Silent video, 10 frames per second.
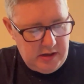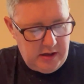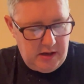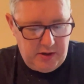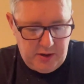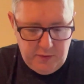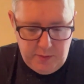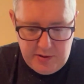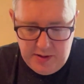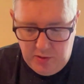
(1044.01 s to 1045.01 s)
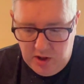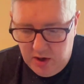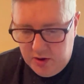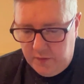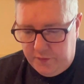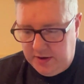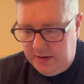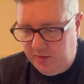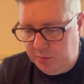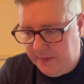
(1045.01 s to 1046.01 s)
I know other people are covering
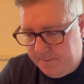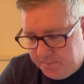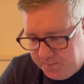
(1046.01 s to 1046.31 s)
this, but